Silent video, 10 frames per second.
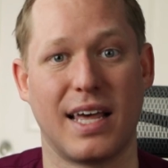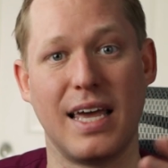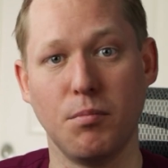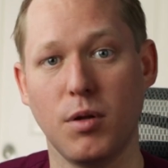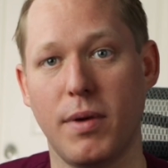They
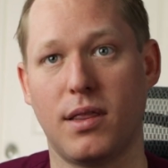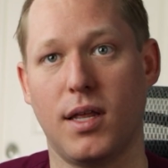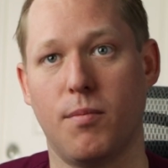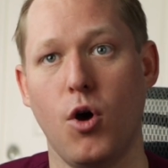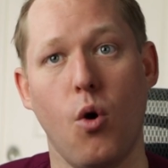implement
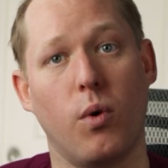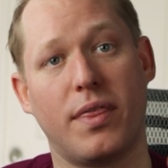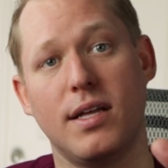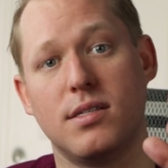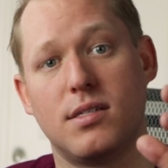them
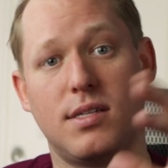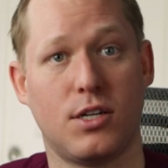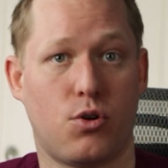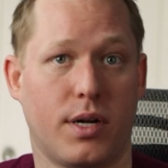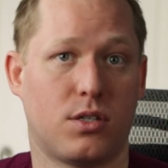within
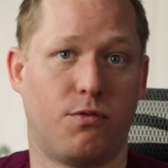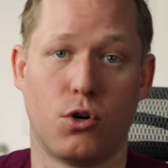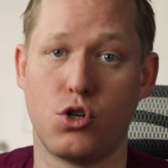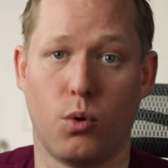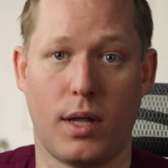Citrix
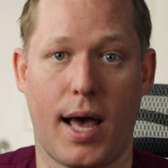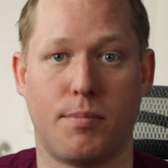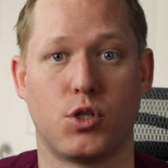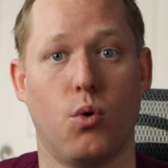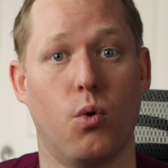virtual
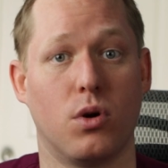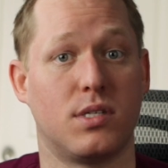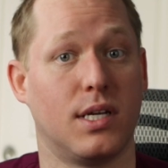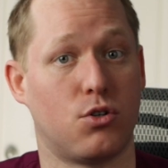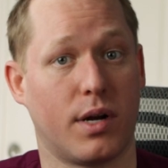apps or
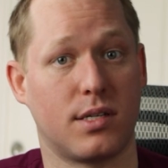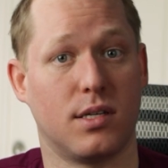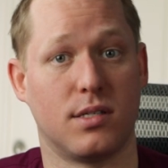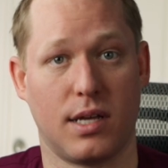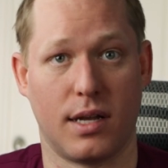
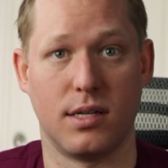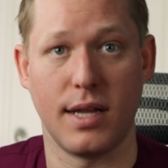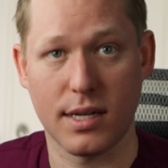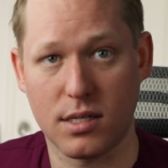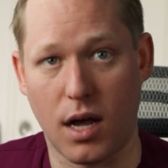Citrix Zen
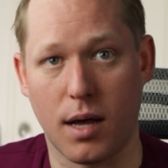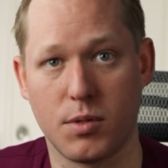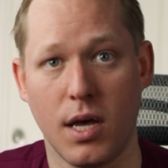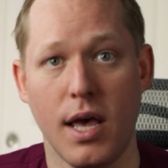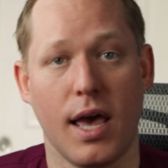desktops.